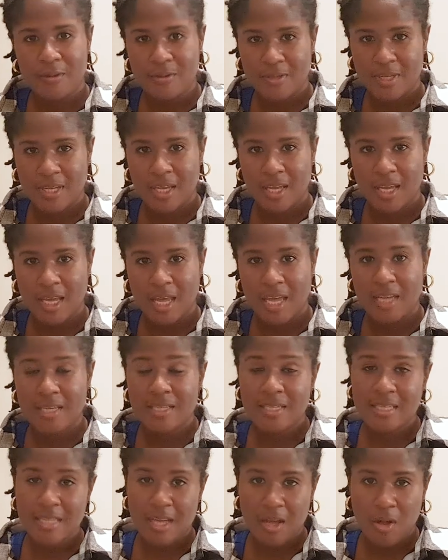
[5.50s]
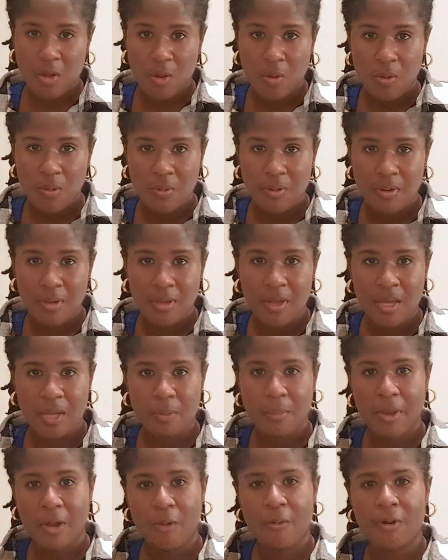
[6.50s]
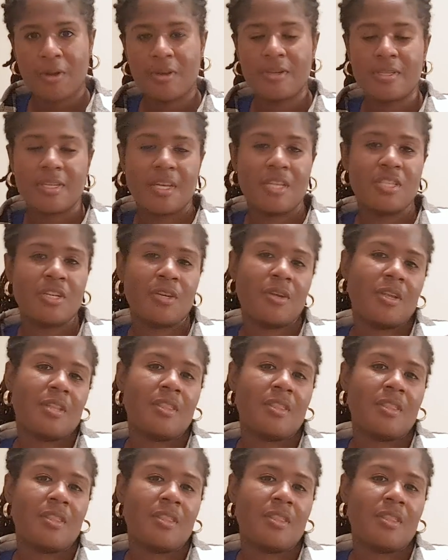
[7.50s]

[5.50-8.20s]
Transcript: using Excel in my organization,